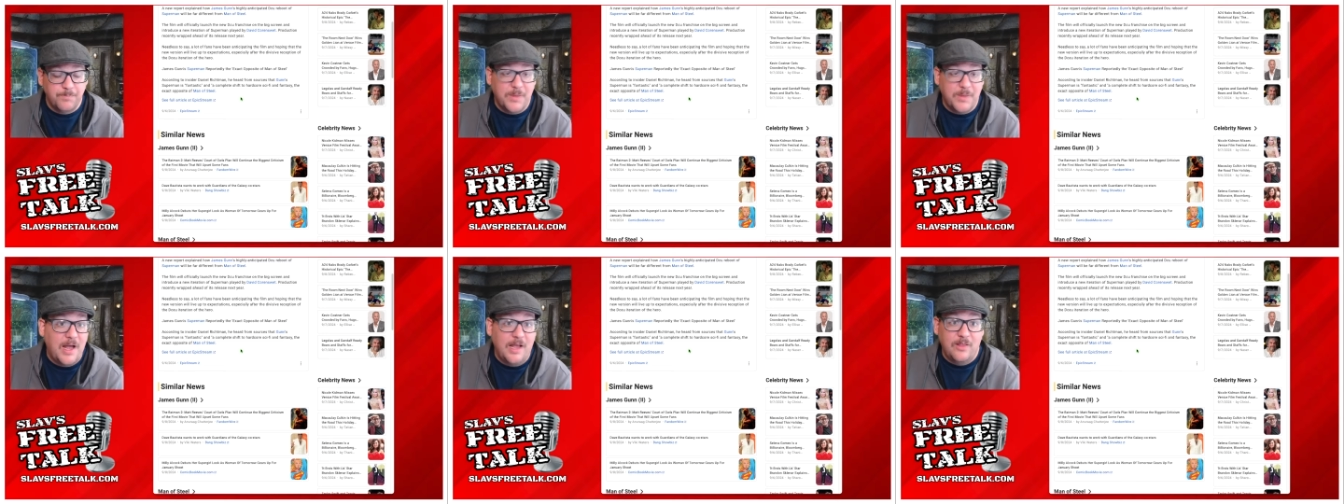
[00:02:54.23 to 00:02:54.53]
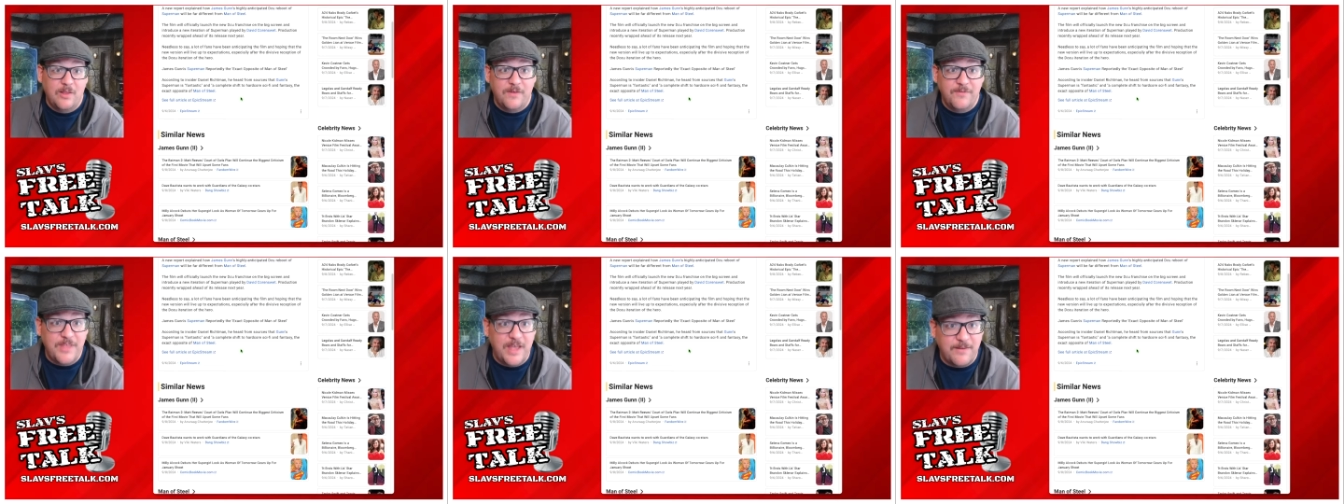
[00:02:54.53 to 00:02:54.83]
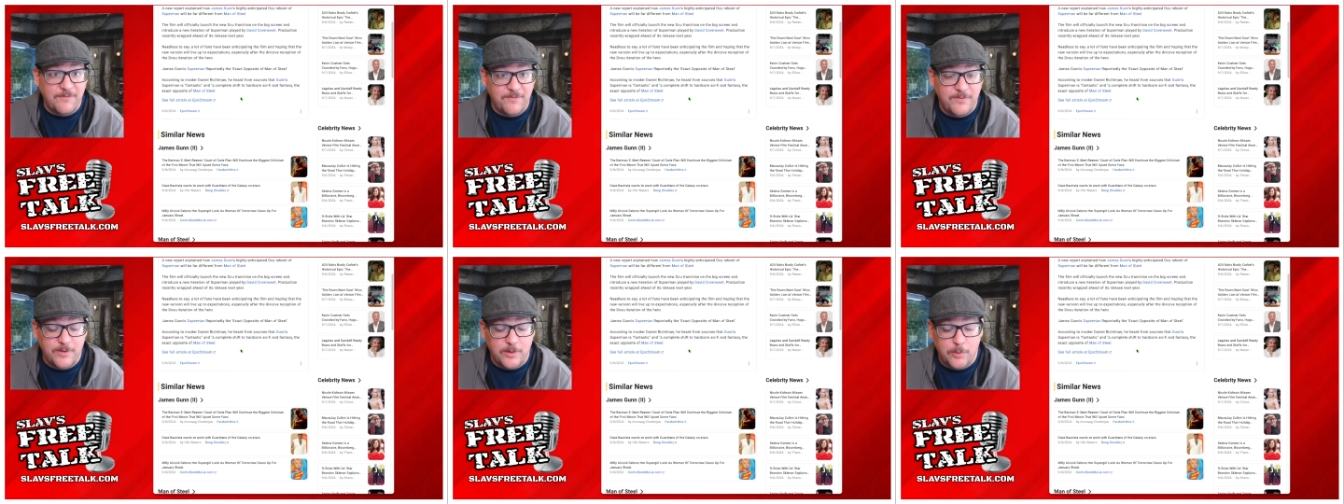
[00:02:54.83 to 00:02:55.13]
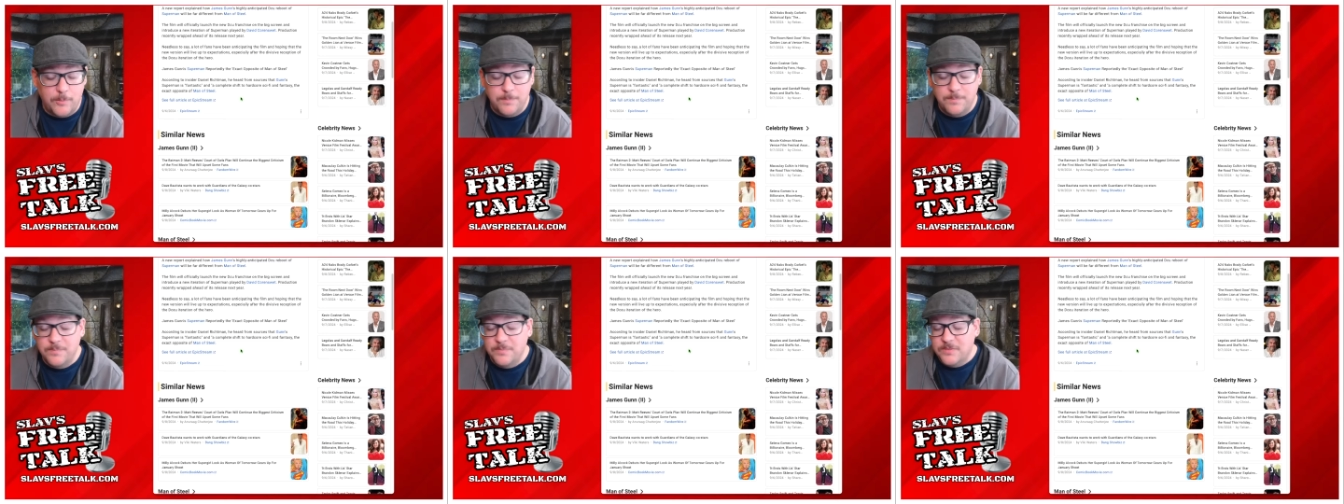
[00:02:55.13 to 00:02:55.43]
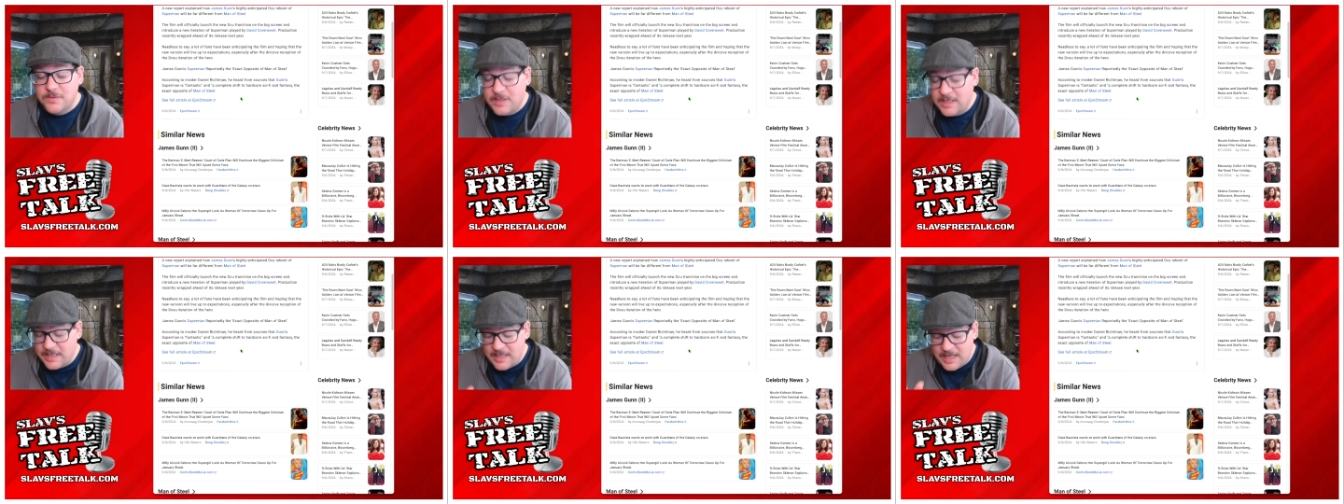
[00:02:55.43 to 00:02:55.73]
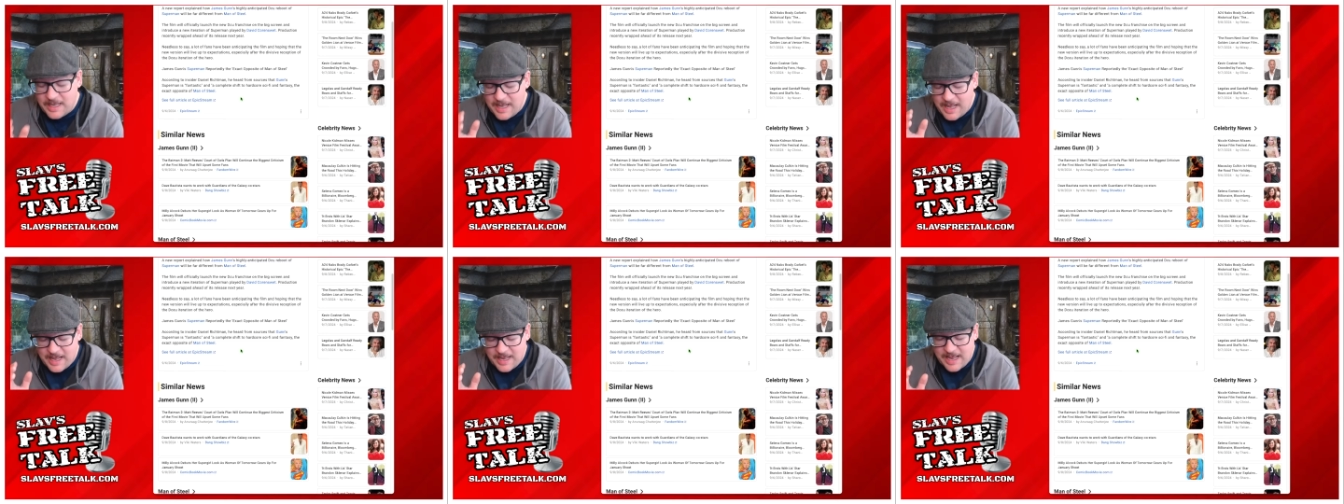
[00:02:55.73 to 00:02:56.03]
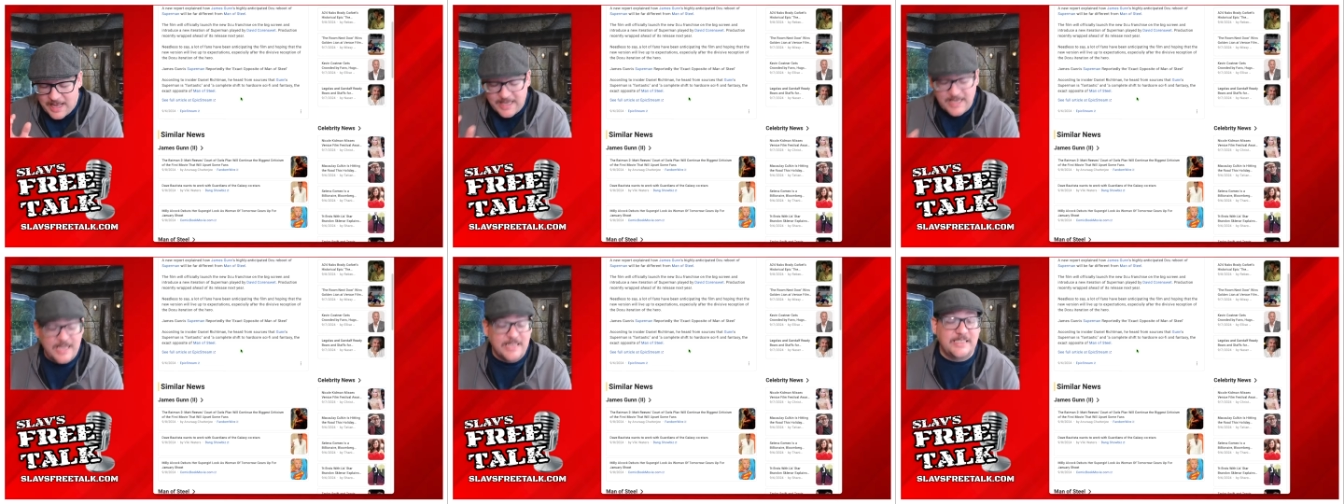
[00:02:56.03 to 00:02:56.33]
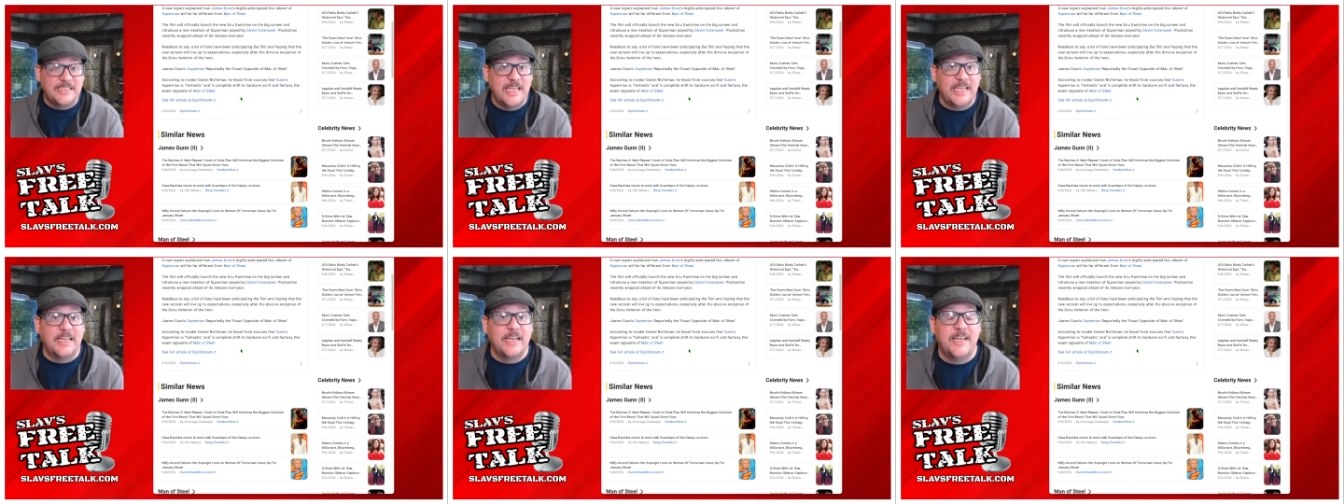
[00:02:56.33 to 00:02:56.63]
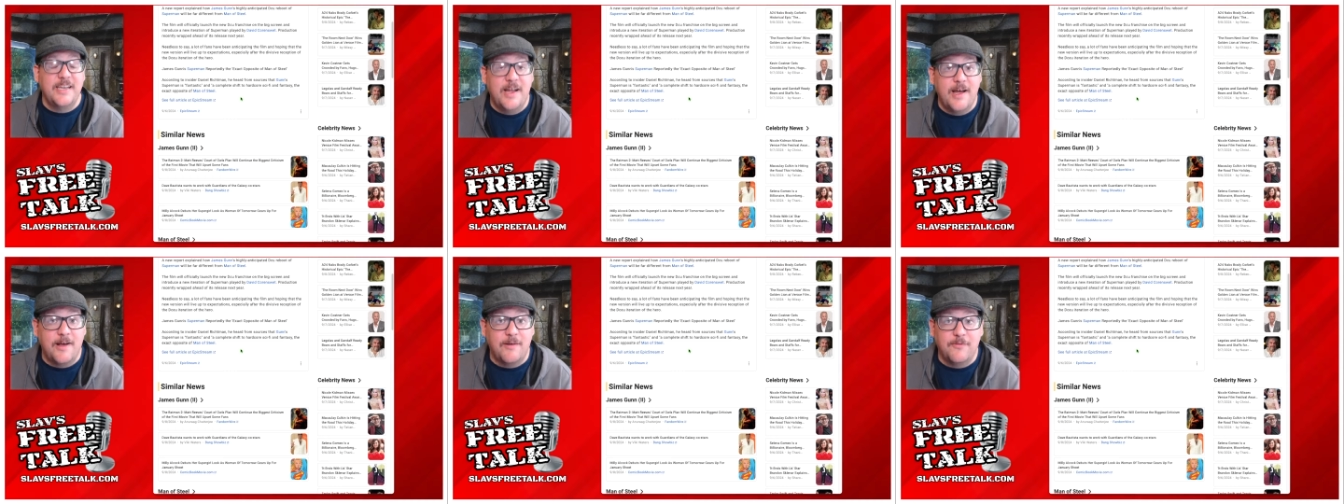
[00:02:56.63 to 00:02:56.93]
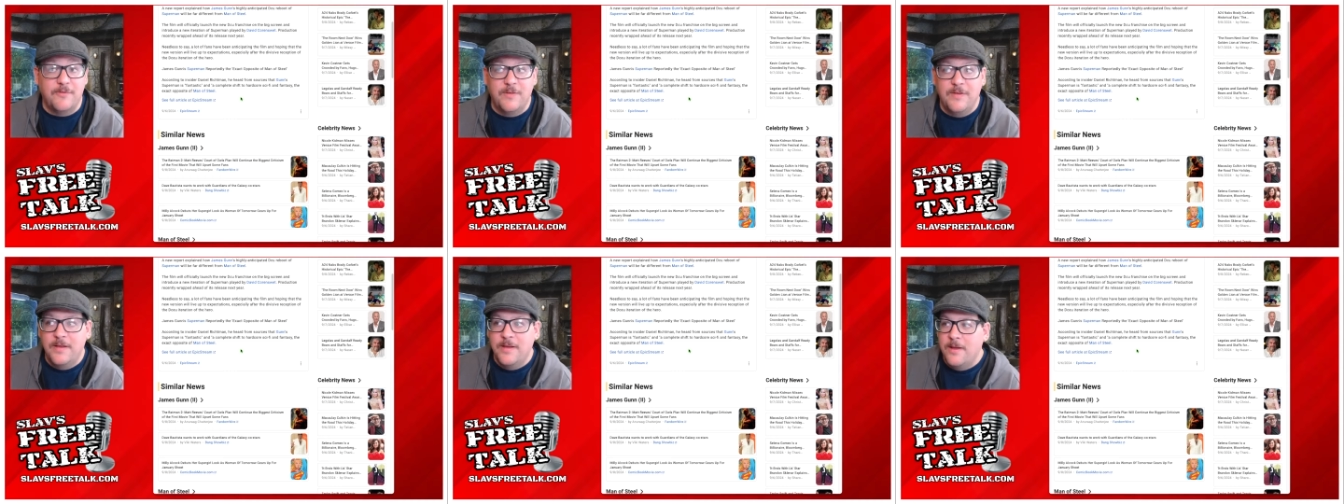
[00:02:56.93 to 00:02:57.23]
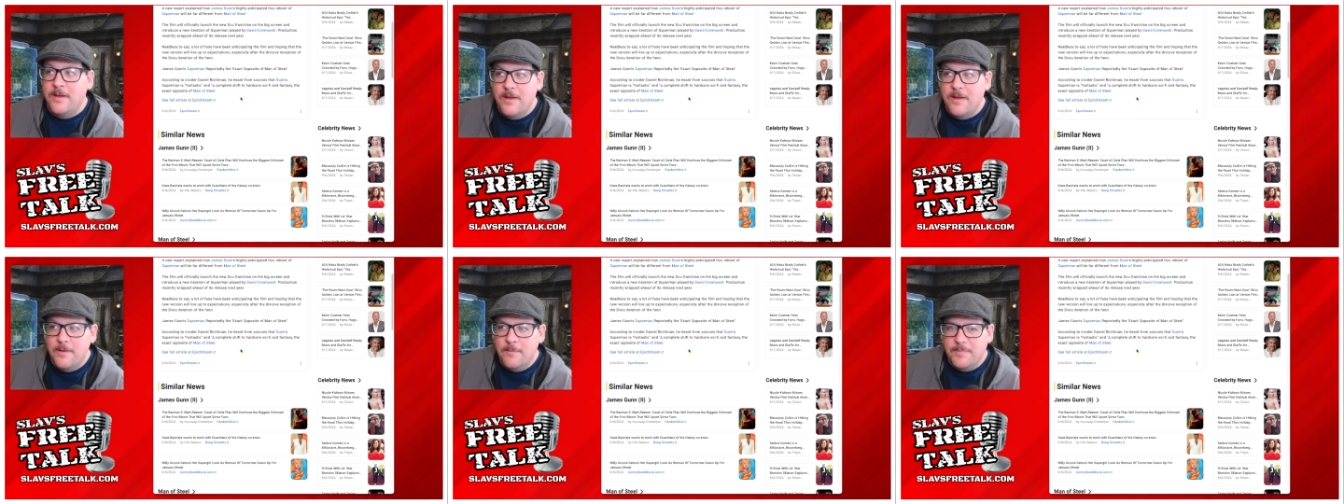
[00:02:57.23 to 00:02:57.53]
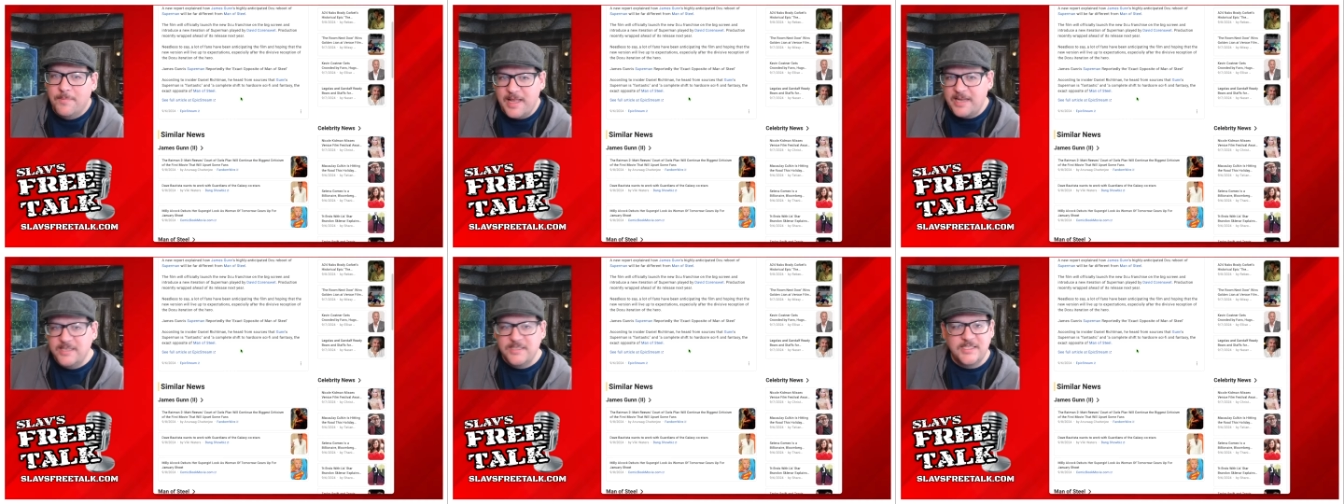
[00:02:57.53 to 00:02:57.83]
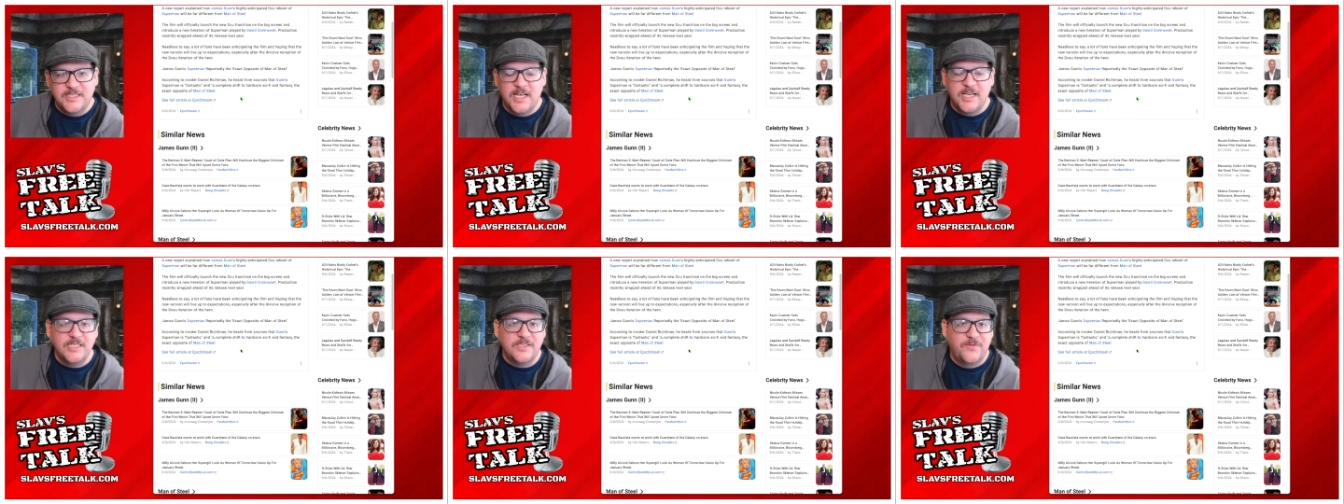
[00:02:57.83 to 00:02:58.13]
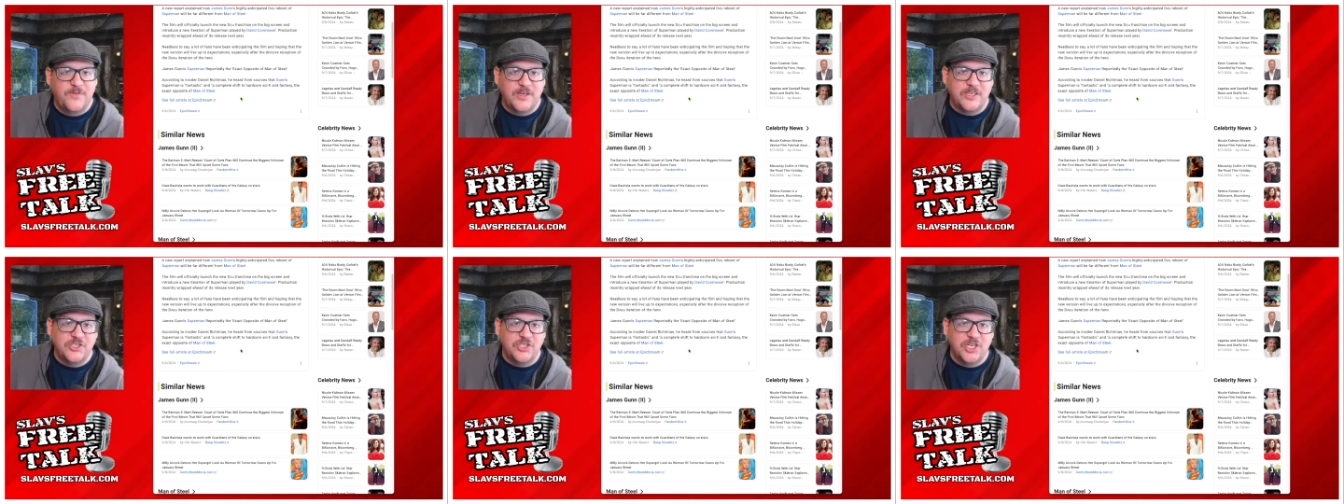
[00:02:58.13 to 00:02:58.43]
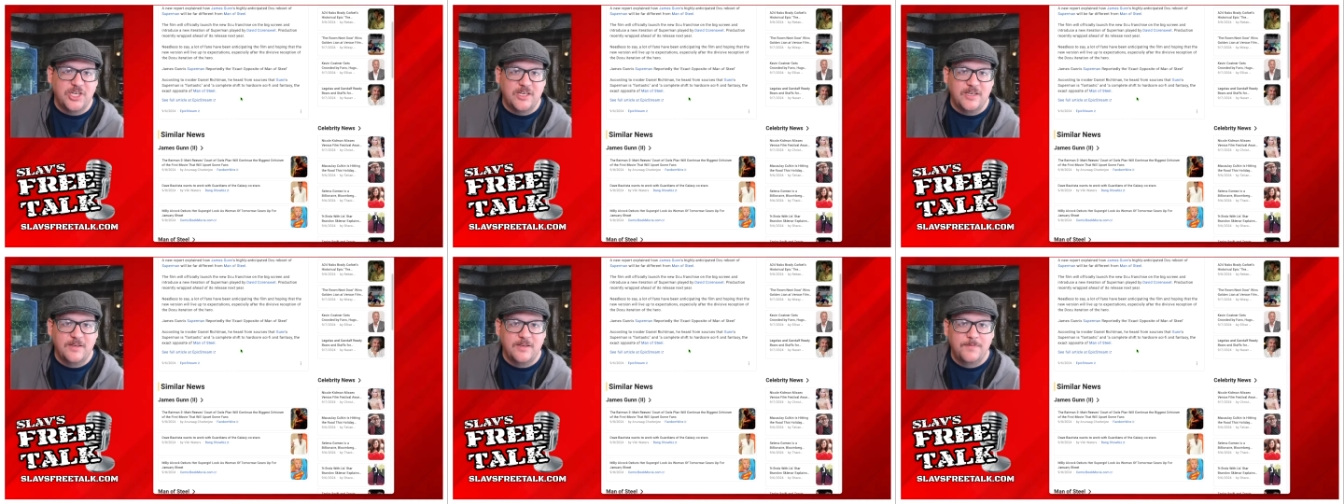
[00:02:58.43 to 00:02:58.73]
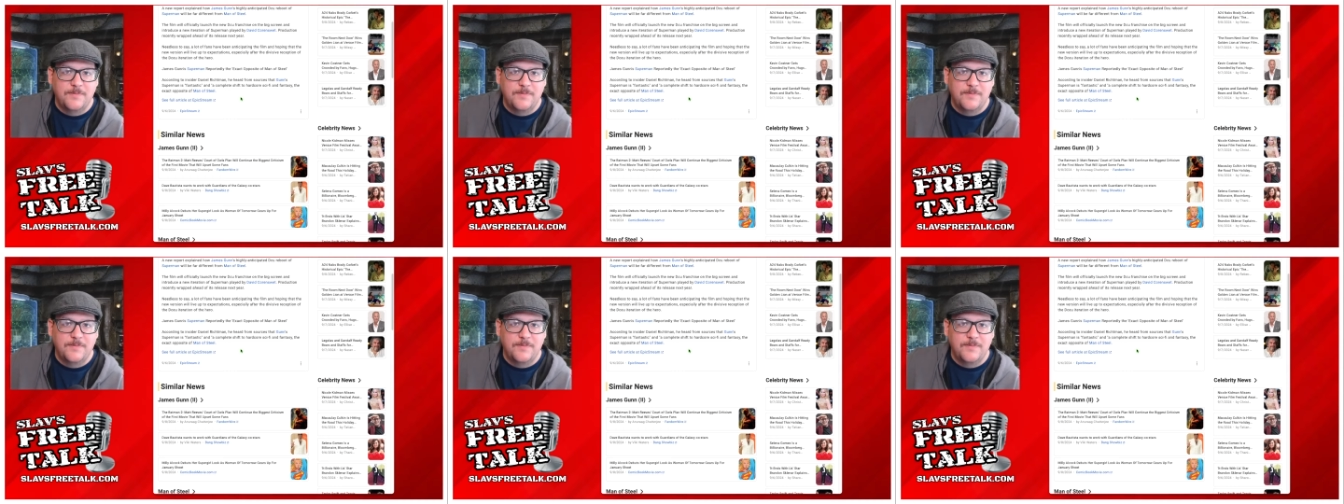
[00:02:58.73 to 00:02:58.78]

I love that film. I, I, can't say it enough. But that is science fiction.